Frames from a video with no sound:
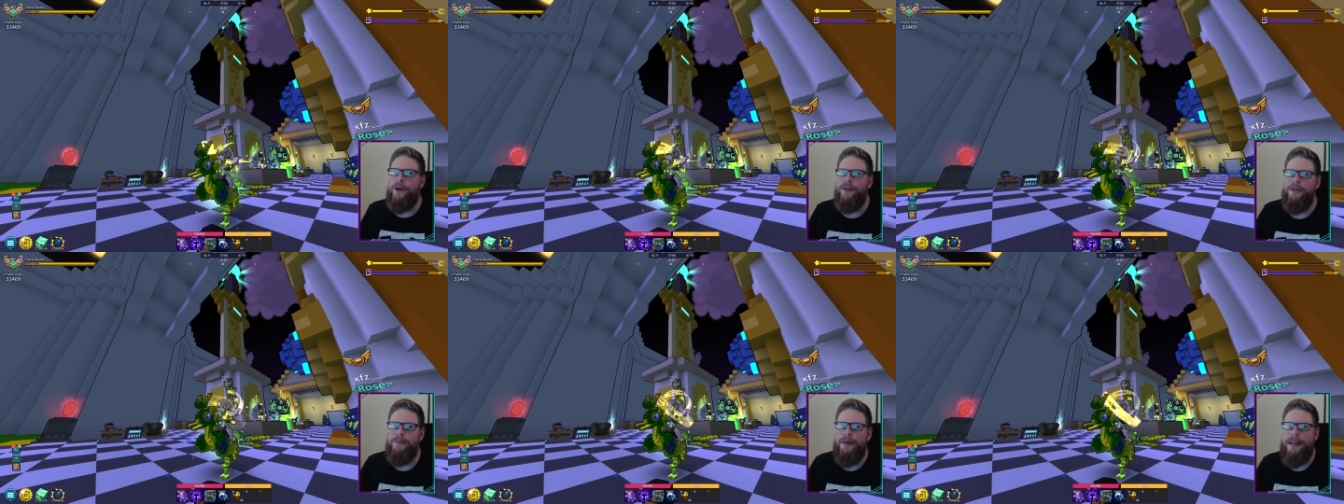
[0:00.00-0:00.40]

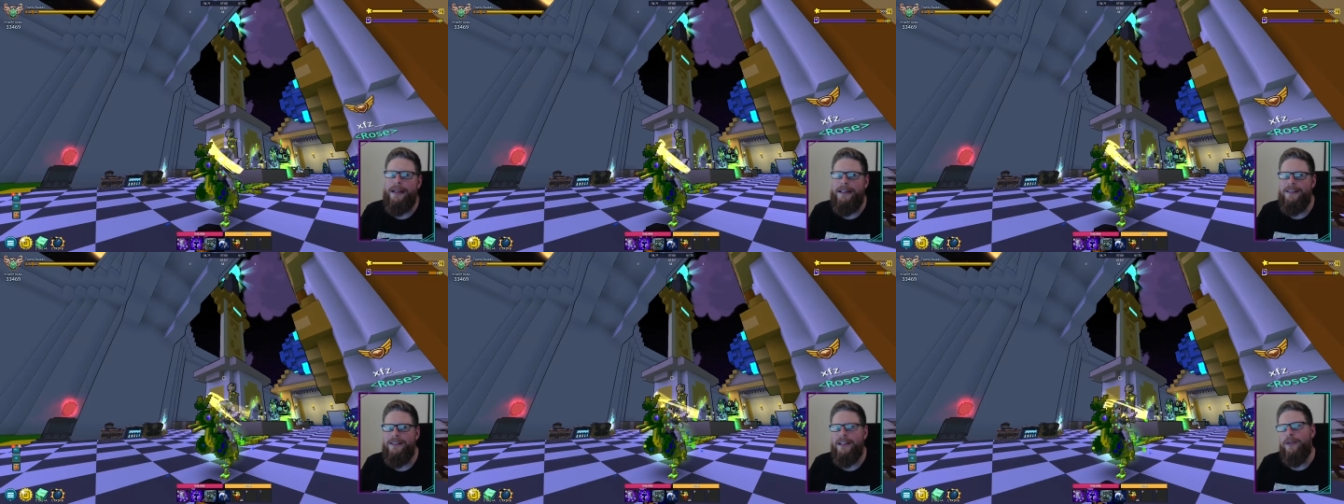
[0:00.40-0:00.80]
other
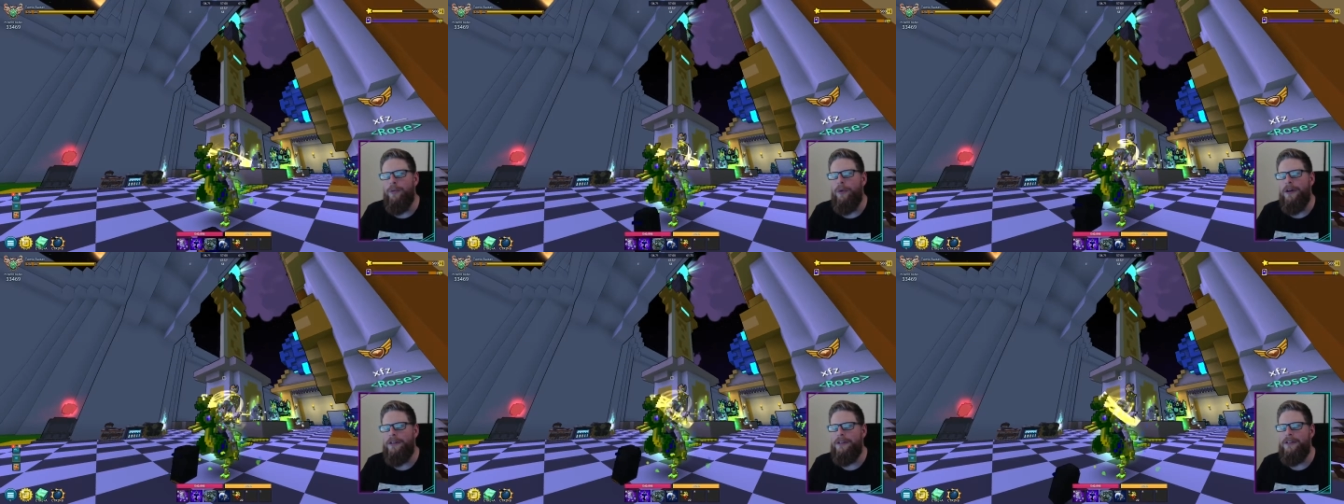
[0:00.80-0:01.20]
plans and
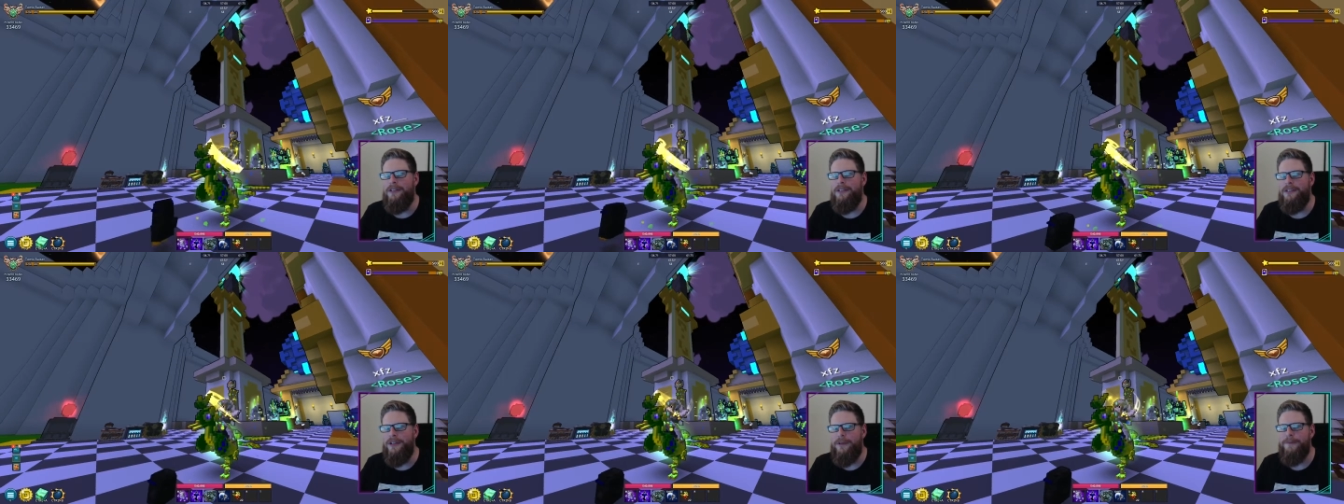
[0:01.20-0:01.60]

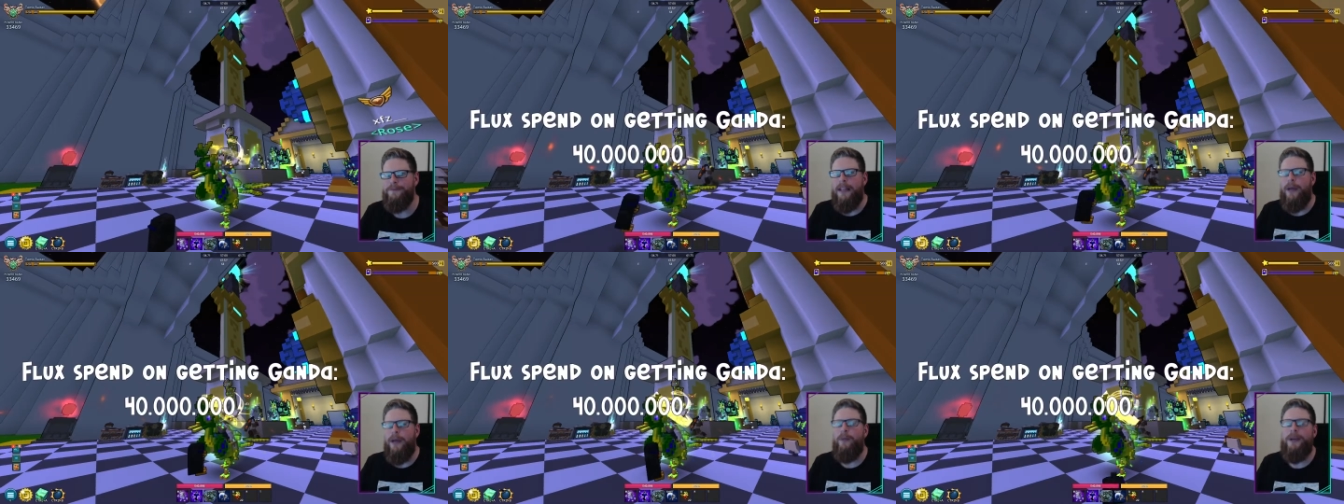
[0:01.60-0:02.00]
whatnot. So
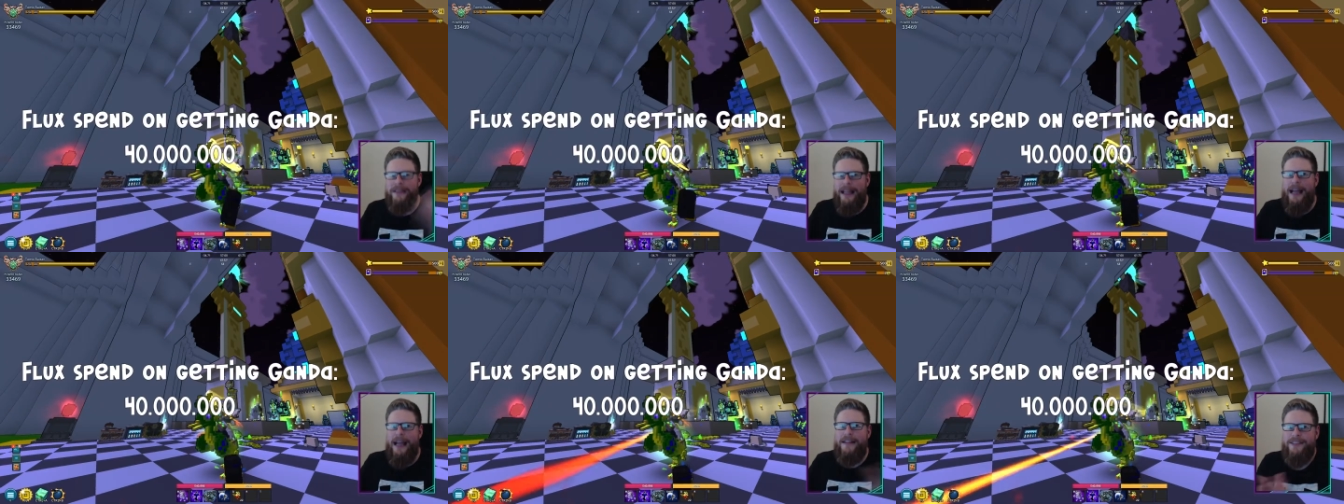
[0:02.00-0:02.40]
with
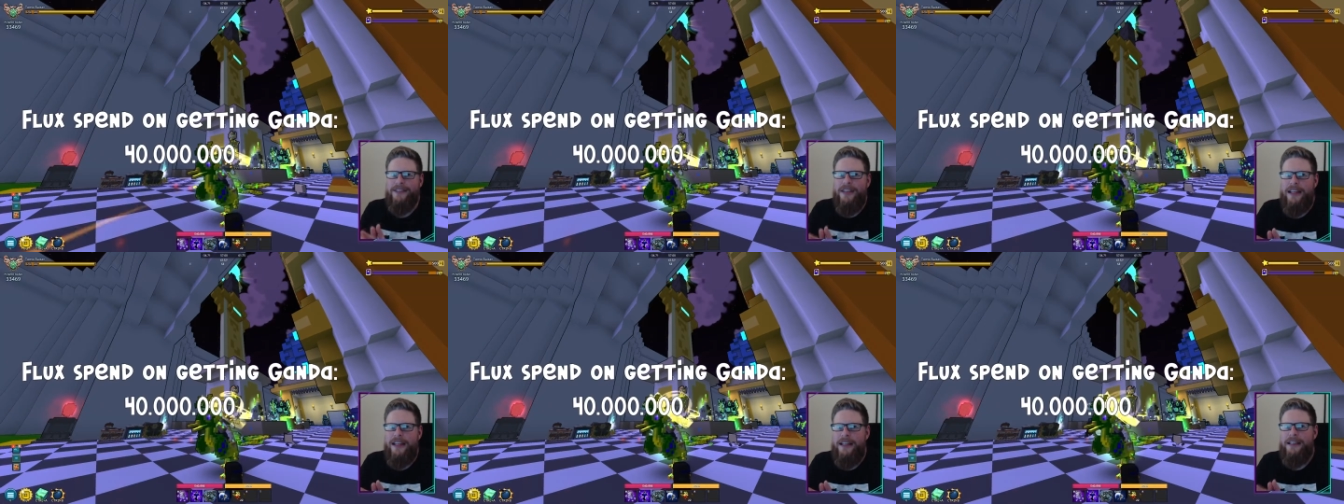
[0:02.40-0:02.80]
that
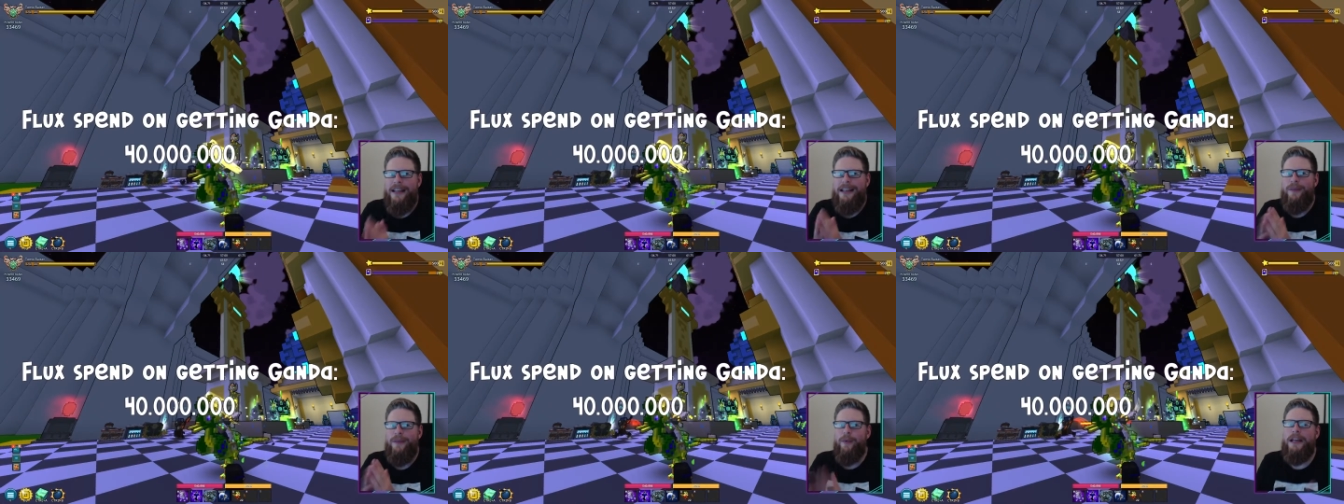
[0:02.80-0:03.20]
said,
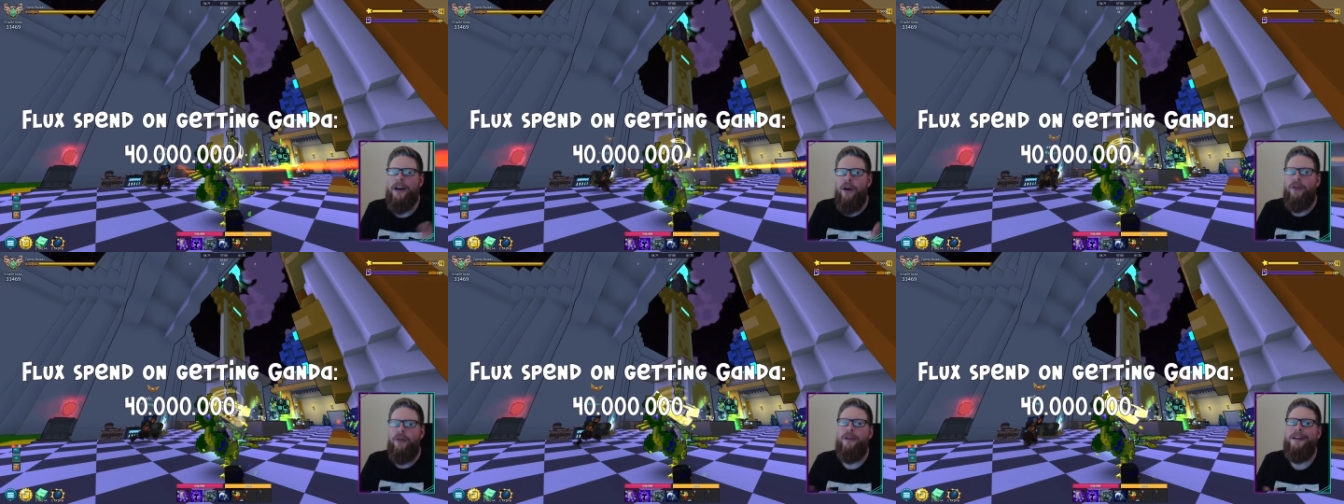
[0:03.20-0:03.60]
we
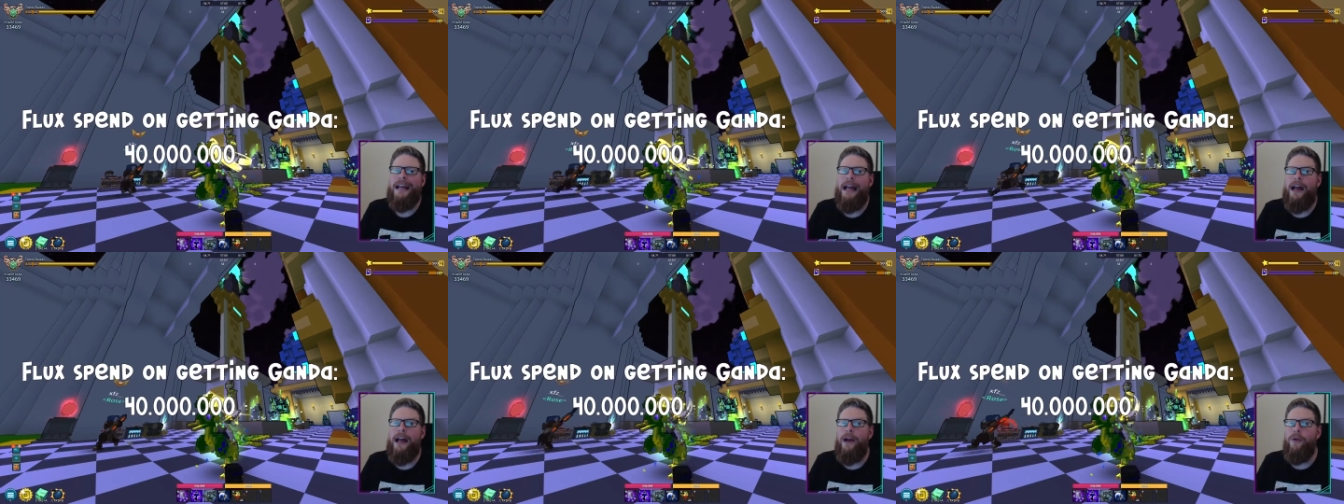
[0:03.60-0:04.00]
are
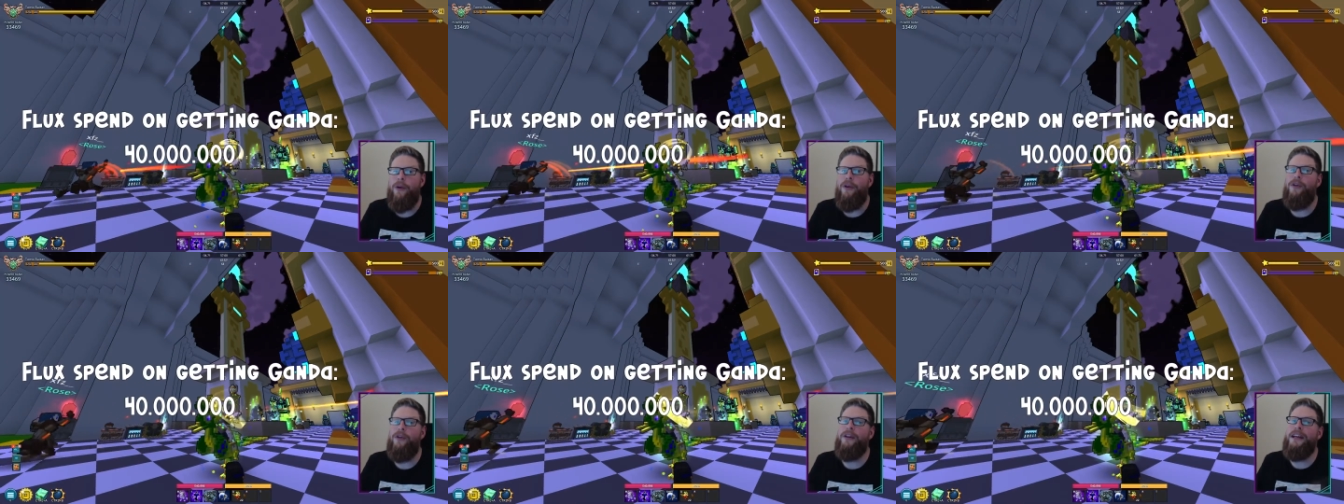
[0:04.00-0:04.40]
now
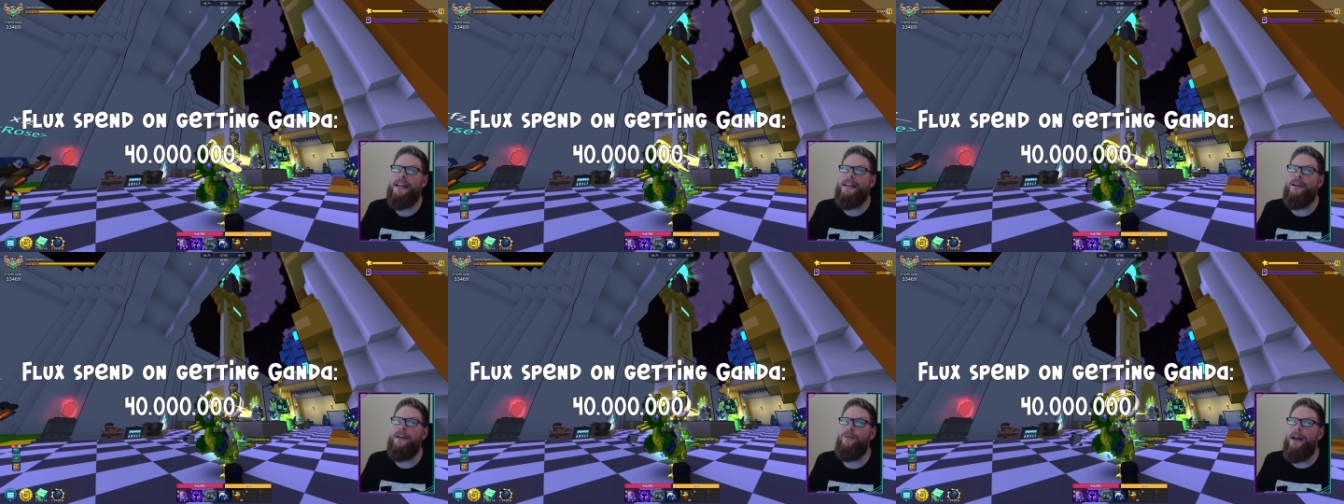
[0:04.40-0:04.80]
all
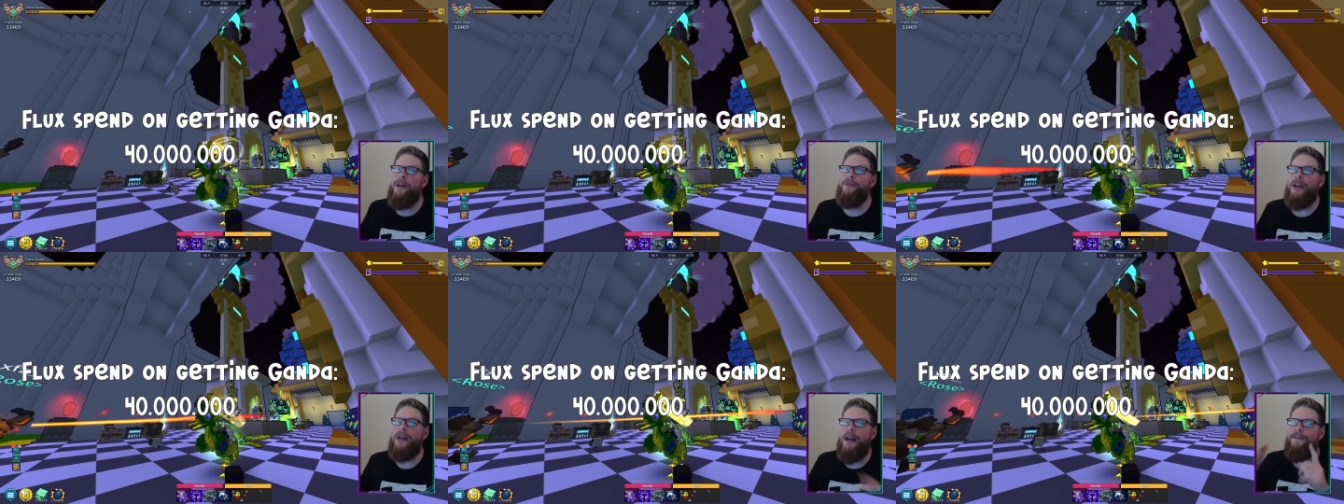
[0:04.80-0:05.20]
hit
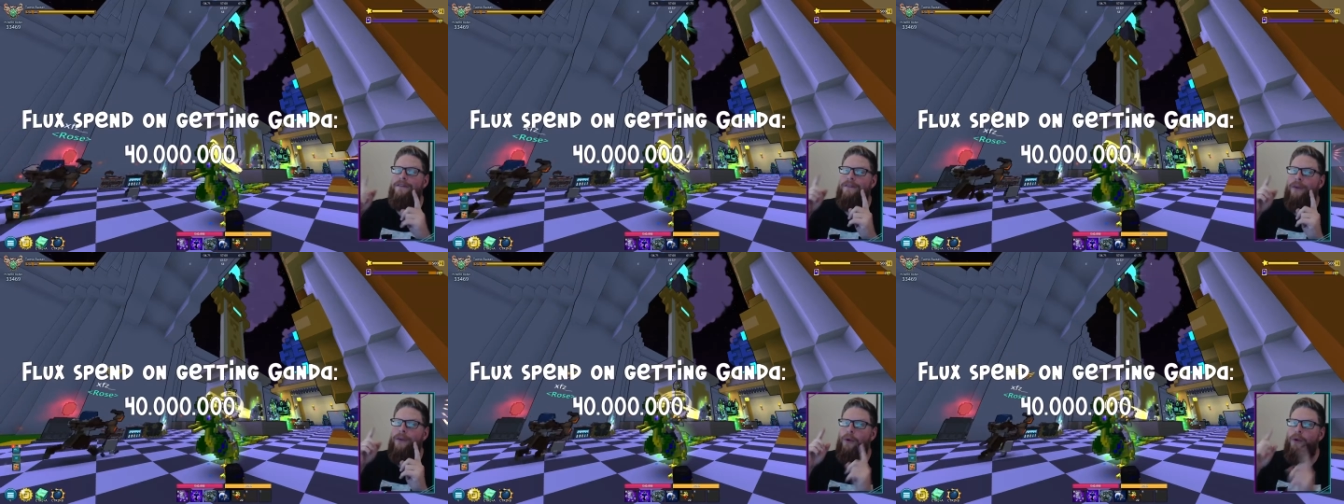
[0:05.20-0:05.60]
around
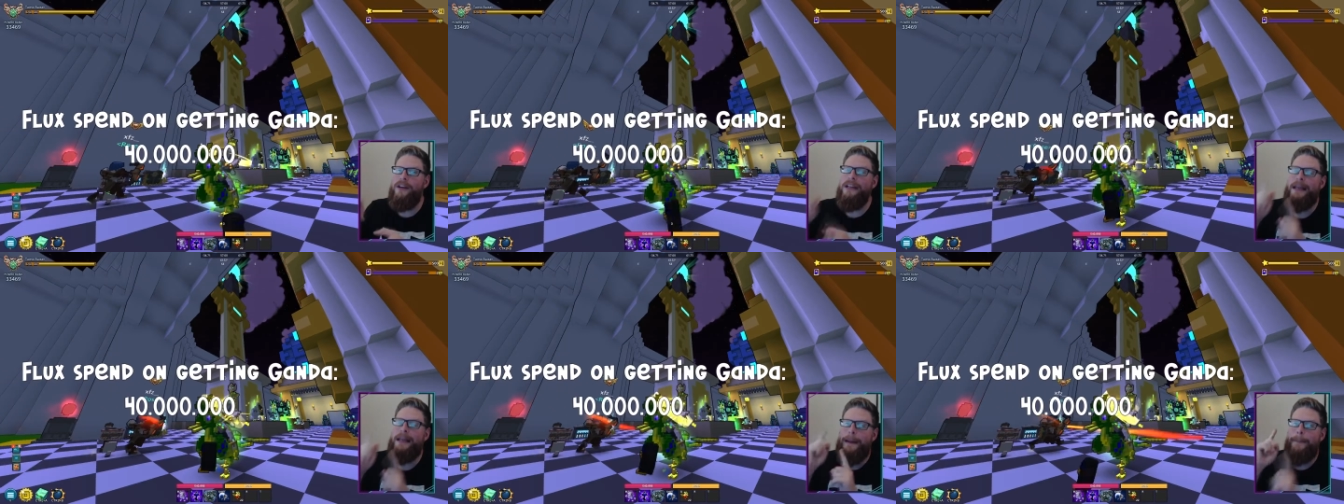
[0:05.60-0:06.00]

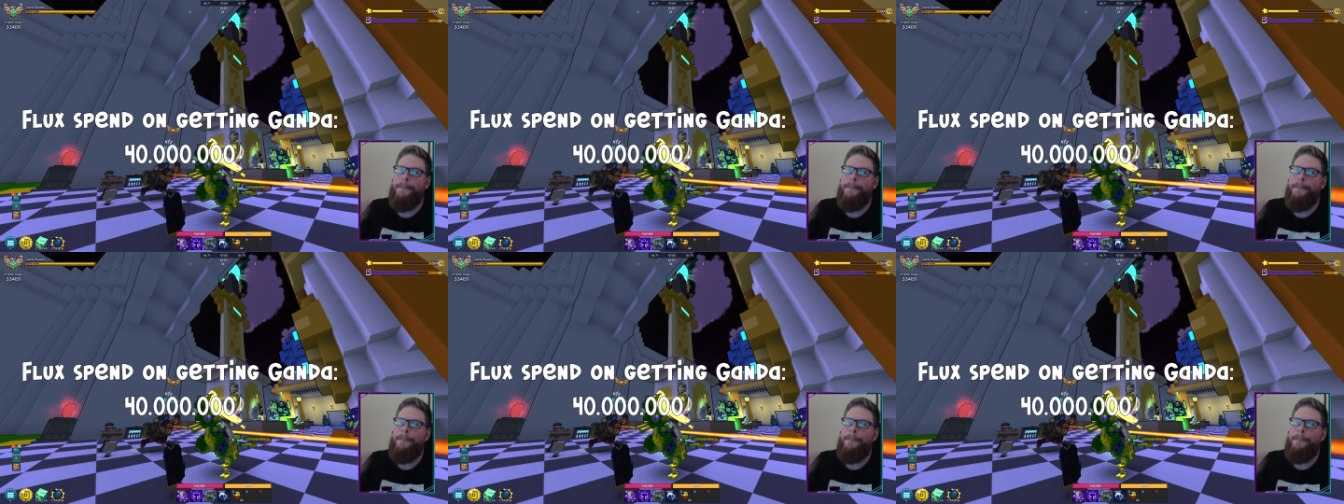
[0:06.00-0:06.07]
40